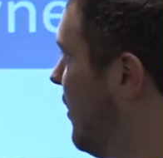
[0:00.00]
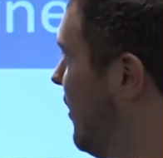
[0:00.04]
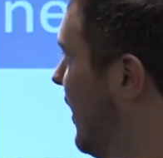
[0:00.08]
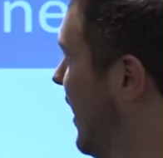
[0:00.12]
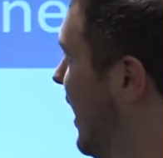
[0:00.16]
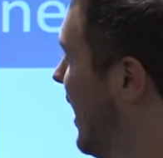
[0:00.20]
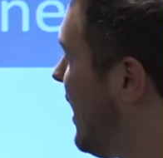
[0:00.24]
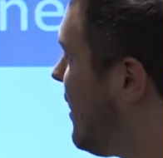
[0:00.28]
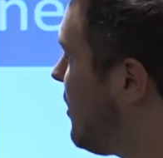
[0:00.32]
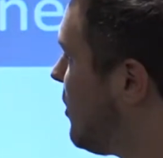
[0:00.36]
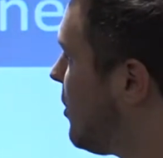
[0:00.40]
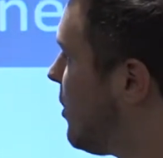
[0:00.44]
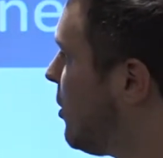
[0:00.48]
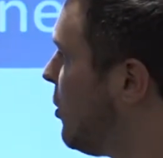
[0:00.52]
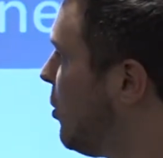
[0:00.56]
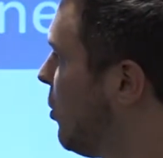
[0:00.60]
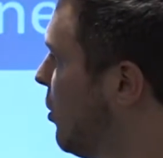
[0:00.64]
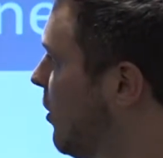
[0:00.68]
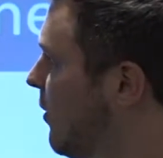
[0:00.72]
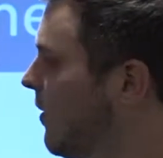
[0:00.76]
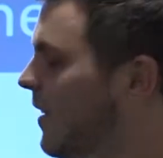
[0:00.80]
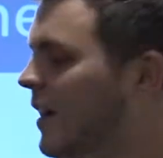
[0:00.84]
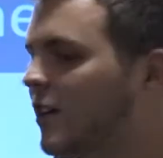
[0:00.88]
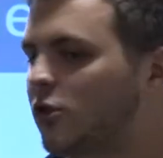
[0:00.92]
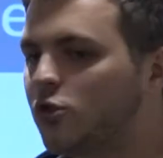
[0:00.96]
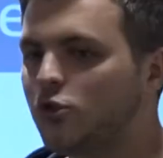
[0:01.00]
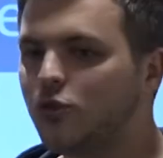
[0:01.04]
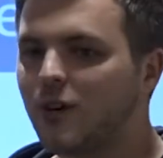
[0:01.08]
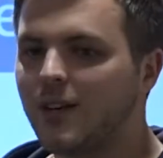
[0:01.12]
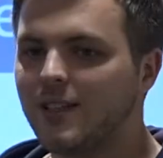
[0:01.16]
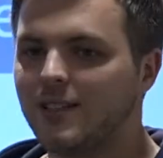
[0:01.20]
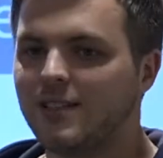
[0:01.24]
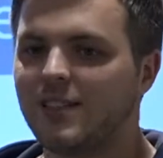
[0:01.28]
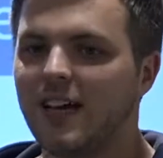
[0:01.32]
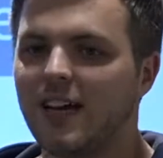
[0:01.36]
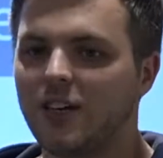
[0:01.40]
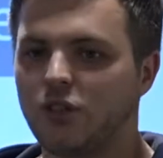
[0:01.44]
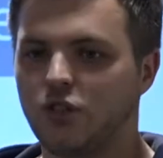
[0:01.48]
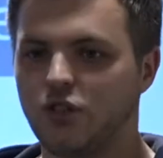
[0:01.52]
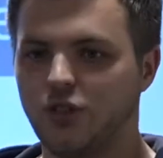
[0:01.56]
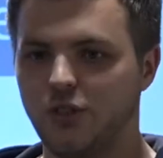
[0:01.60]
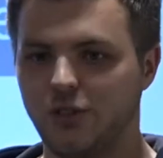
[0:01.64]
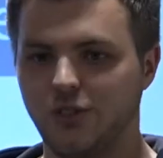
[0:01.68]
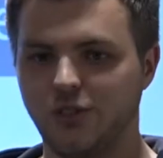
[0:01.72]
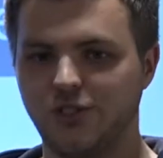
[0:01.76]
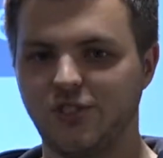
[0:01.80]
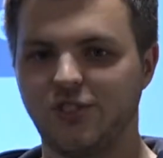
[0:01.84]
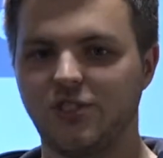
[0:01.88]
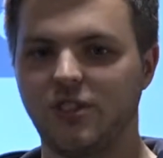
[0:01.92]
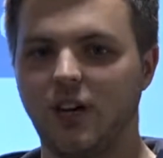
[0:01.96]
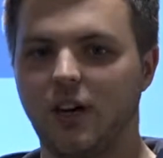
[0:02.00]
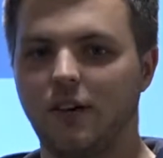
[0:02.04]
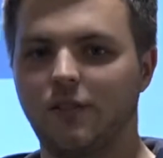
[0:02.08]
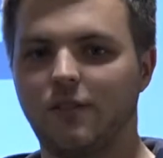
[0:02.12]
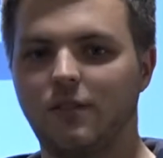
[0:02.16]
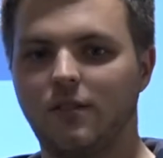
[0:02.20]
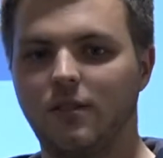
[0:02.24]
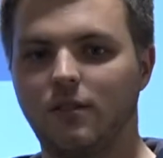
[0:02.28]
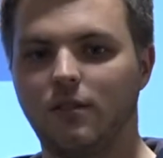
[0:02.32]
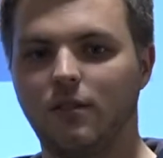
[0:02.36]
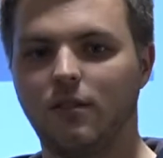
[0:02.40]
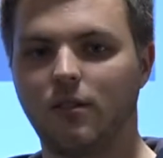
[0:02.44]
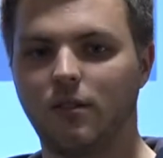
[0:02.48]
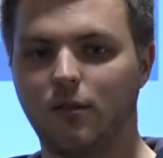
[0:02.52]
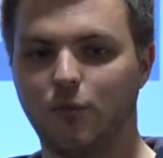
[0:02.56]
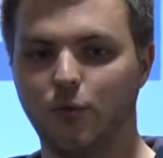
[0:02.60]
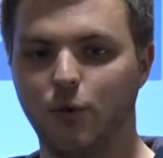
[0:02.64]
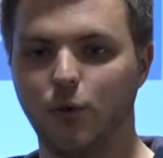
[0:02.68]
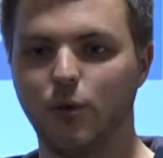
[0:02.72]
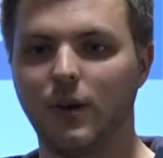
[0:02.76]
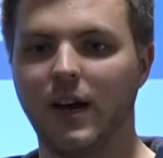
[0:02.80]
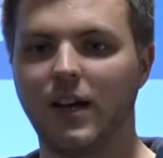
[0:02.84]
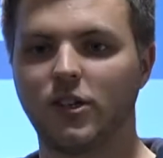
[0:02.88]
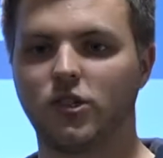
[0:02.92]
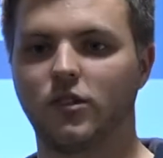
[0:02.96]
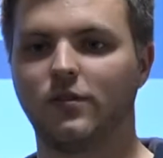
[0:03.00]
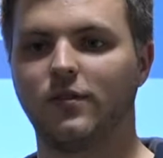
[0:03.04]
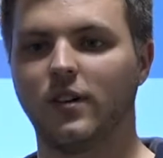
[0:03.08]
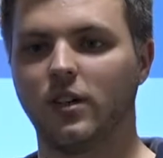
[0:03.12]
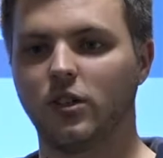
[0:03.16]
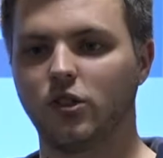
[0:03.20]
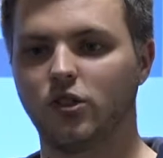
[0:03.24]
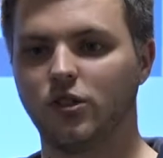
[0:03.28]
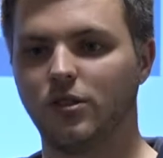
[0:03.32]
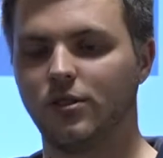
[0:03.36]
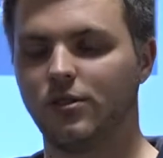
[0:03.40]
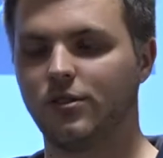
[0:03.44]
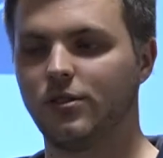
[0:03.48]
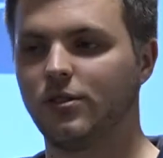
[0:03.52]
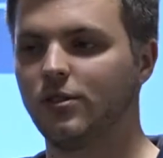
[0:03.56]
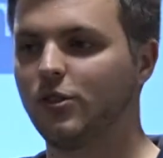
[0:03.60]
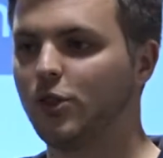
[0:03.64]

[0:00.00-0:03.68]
handle all of their transactional stuff through Azure Functions.